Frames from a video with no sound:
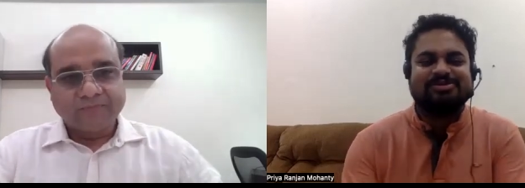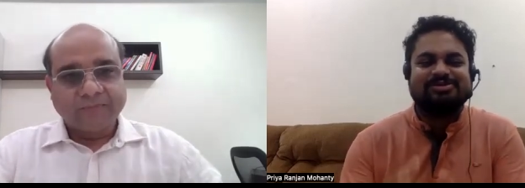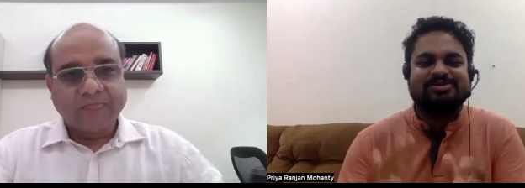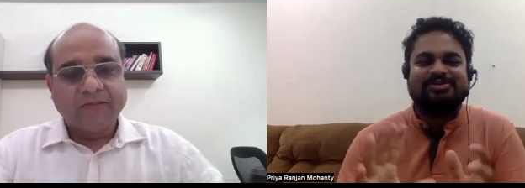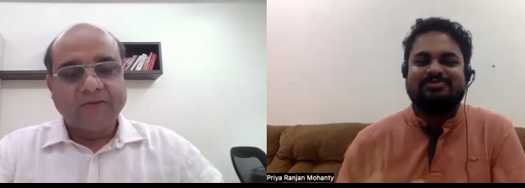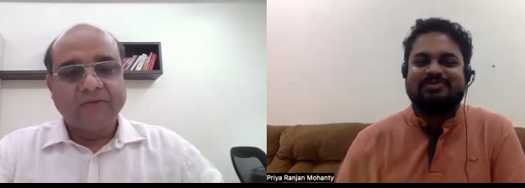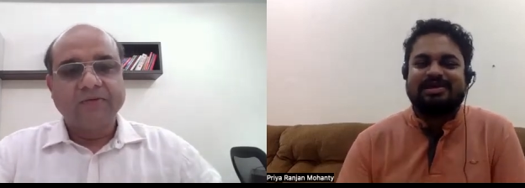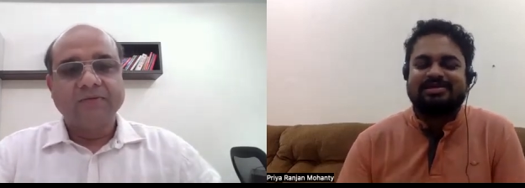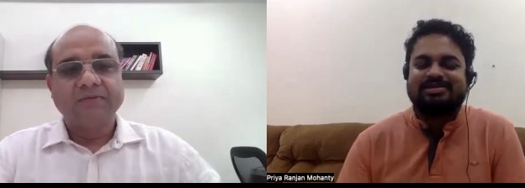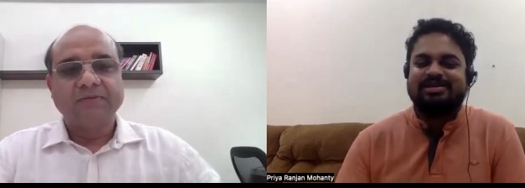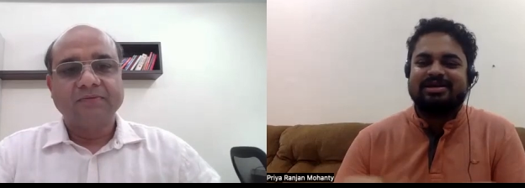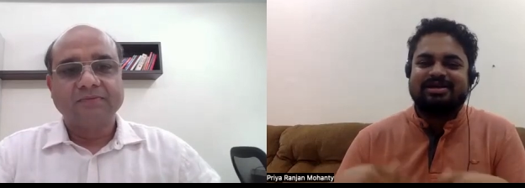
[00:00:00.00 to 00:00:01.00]
Speaker 1: would you
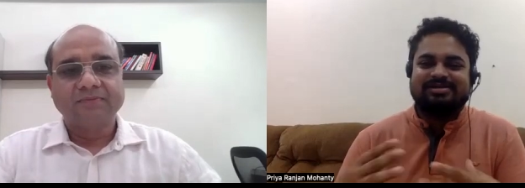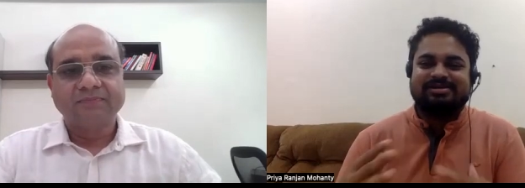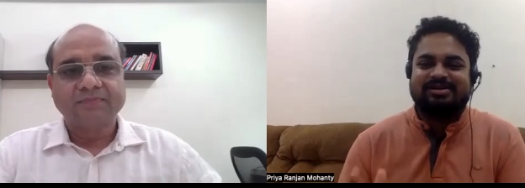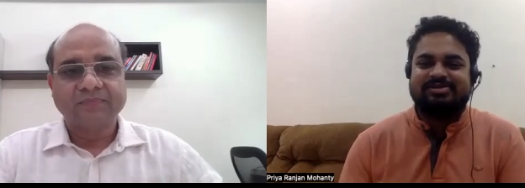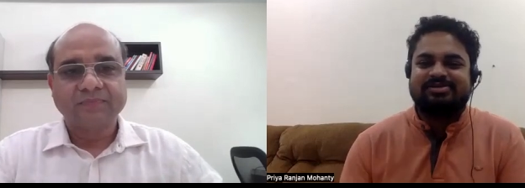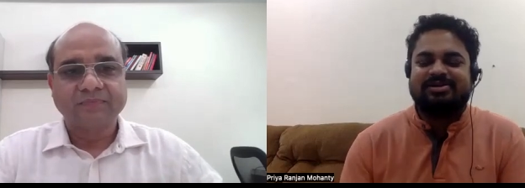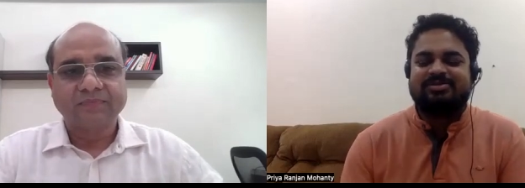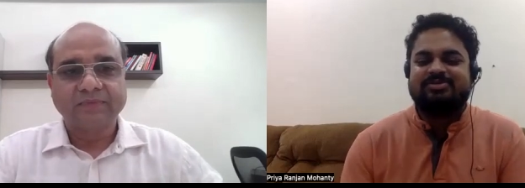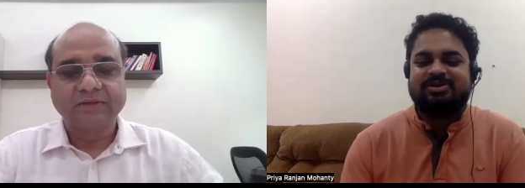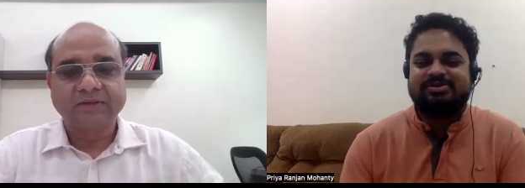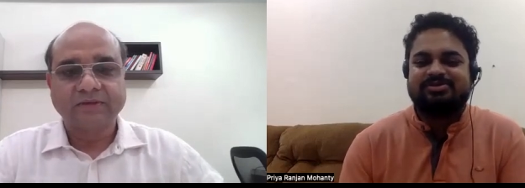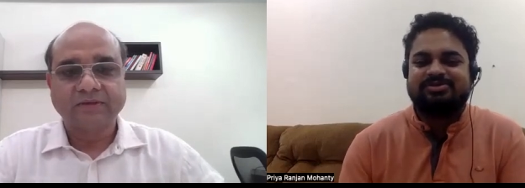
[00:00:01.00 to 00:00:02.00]
define the term
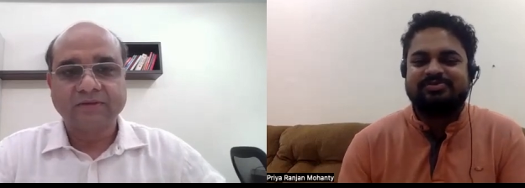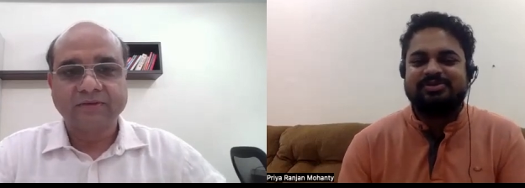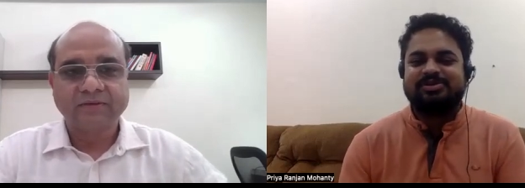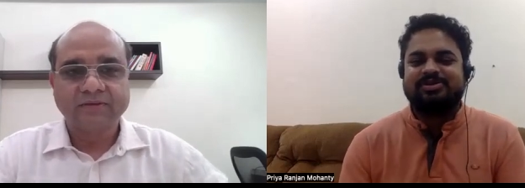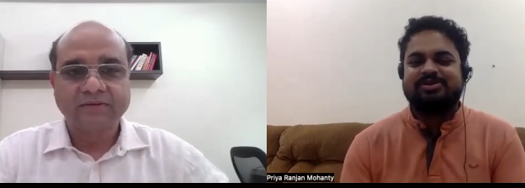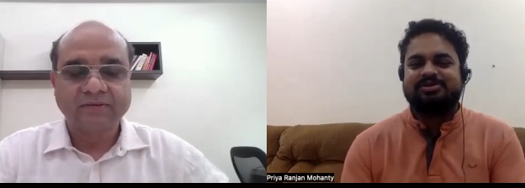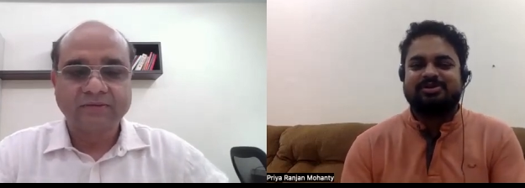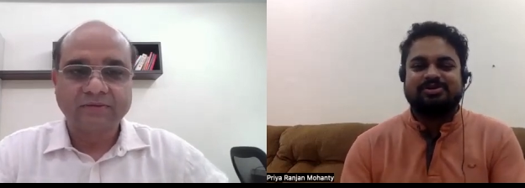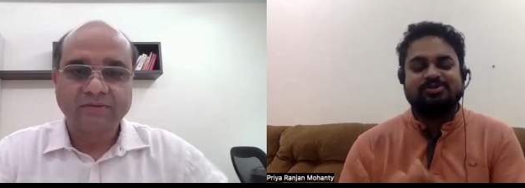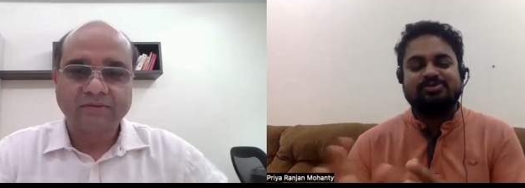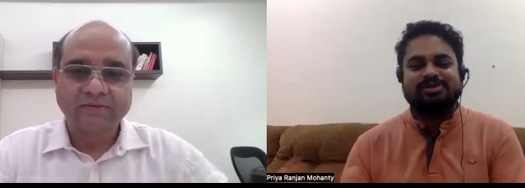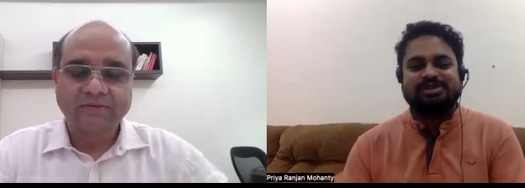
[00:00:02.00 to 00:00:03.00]
entrepreneur or
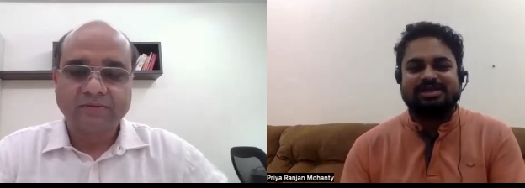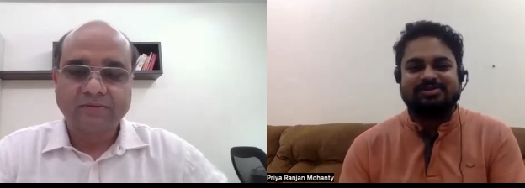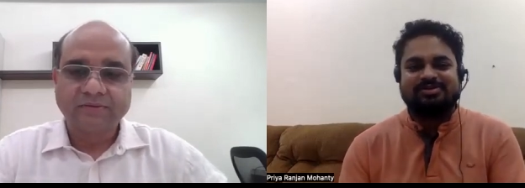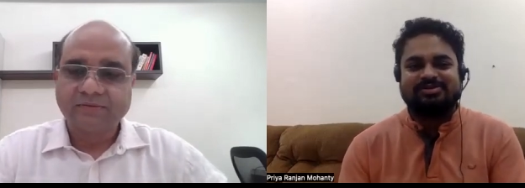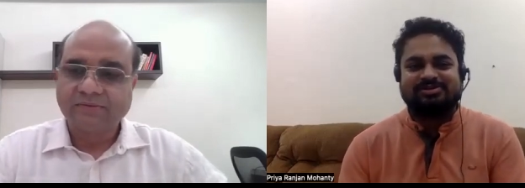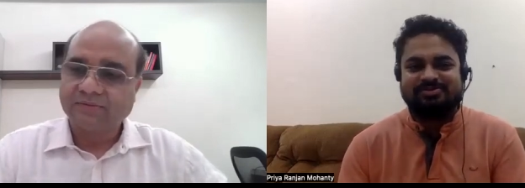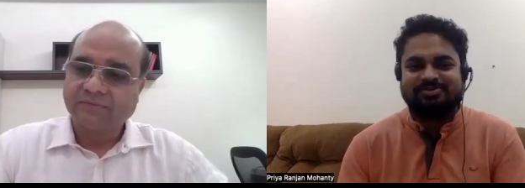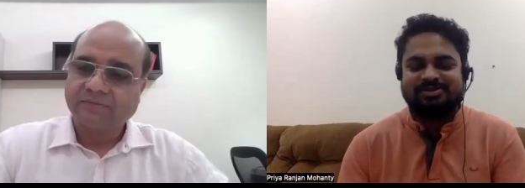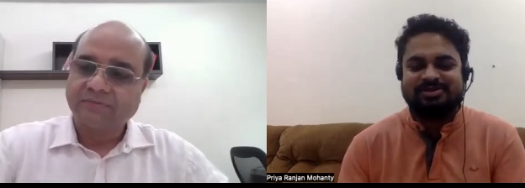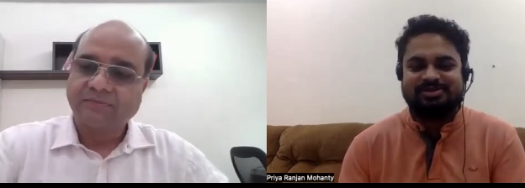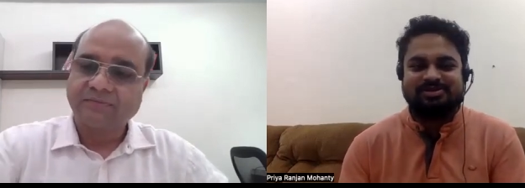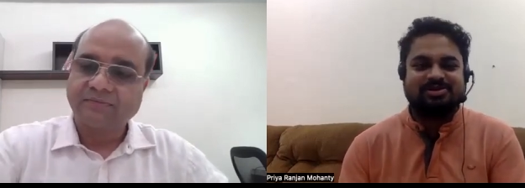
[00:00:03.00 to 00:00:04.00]
who is an
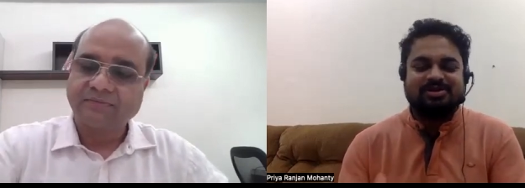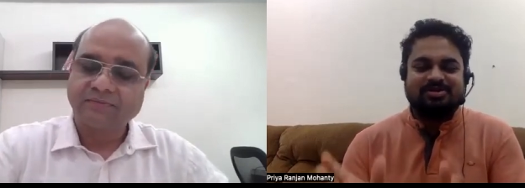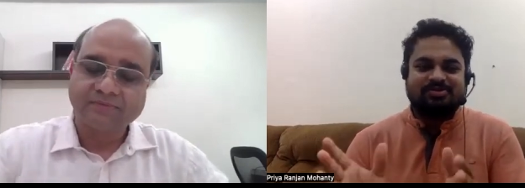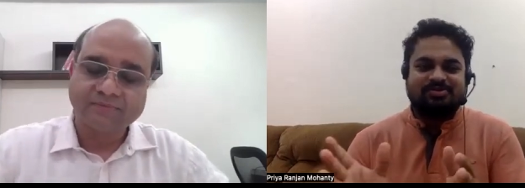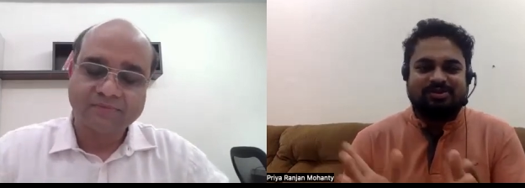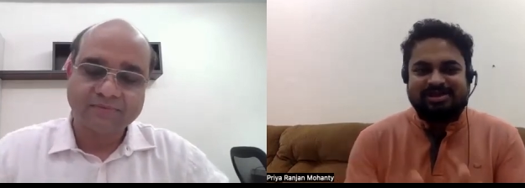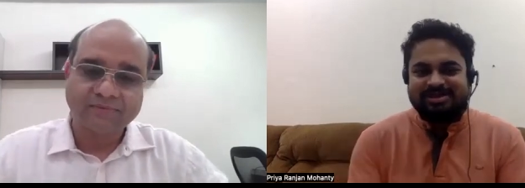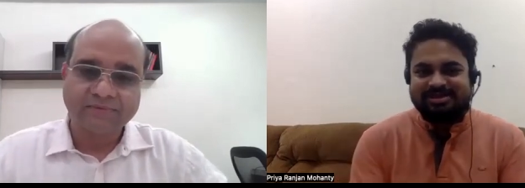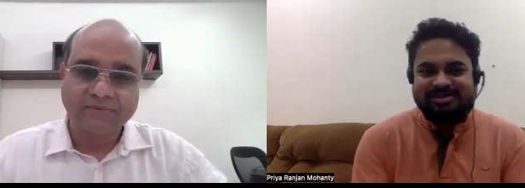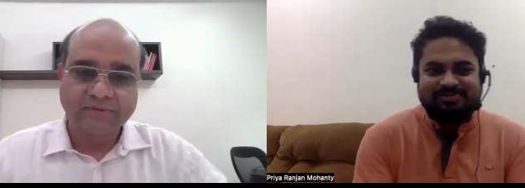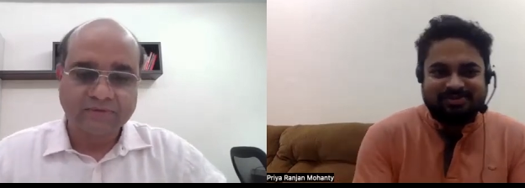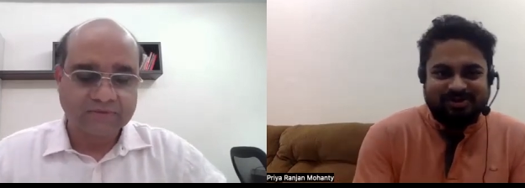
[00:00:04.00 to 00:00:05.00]
entrepreneur or what is
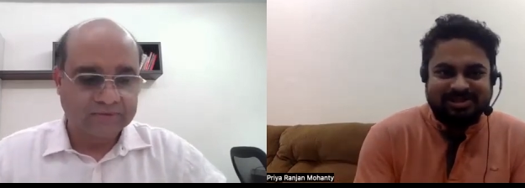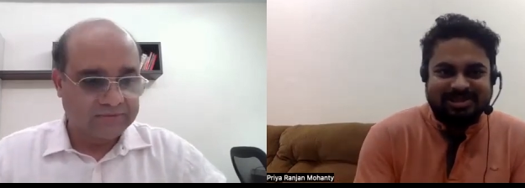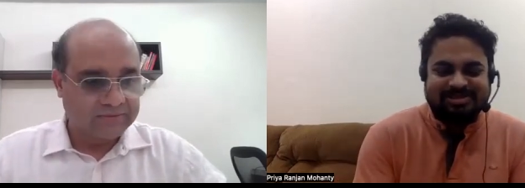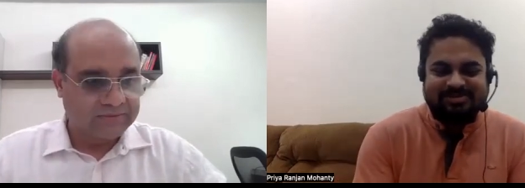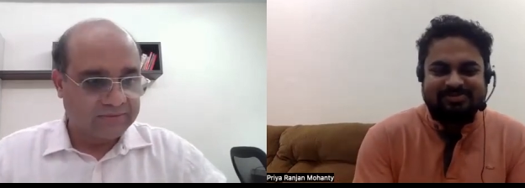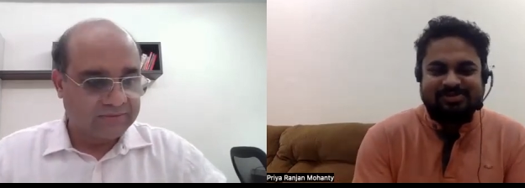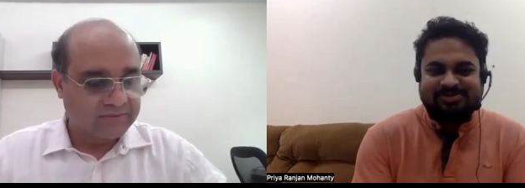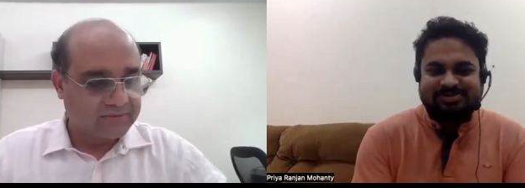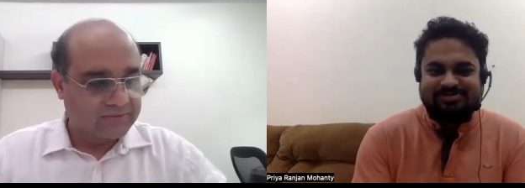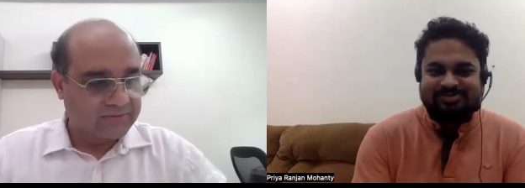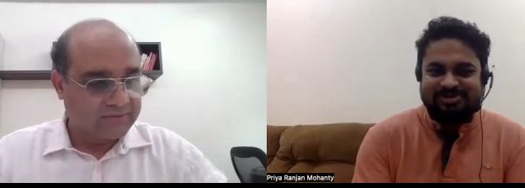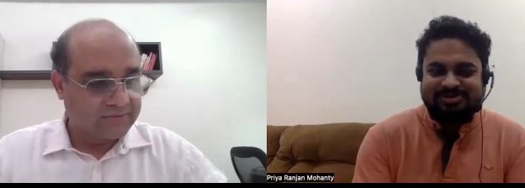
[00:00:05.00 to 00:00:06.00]
the process of
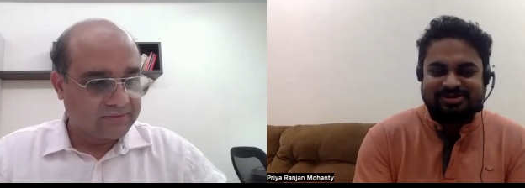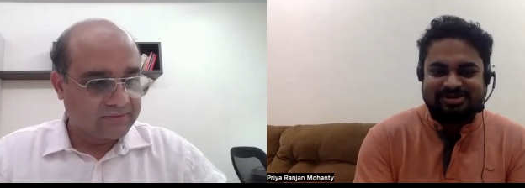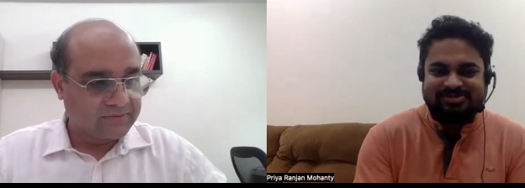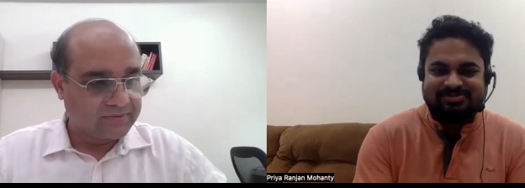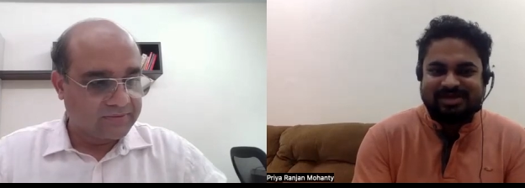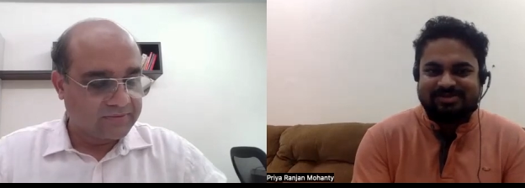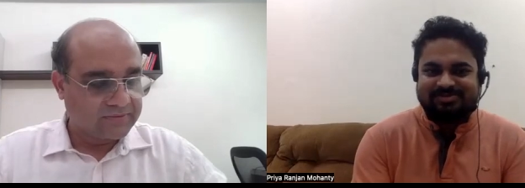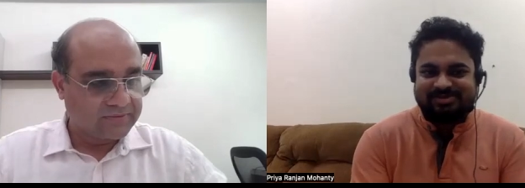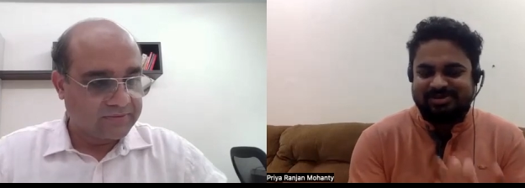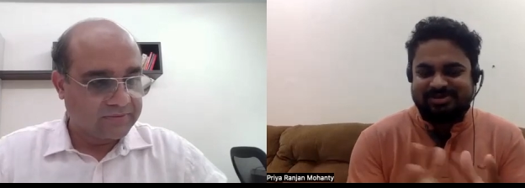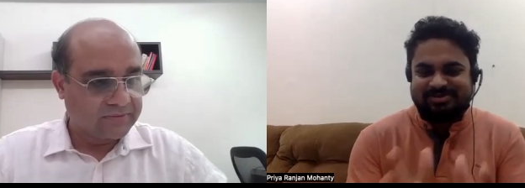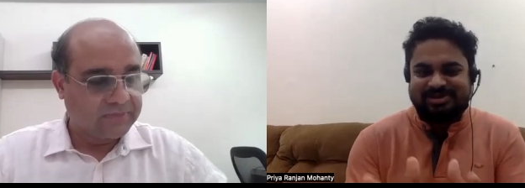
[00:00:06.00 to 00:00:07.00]
entrepreneurship as per
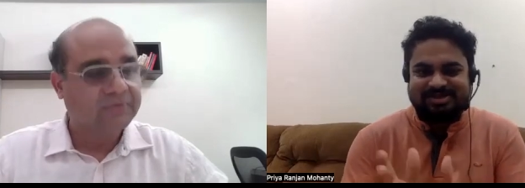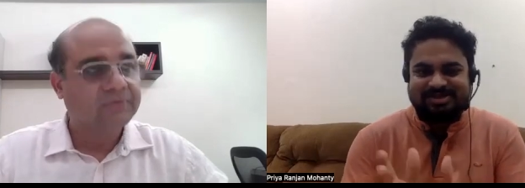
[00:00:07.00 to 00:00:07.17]
your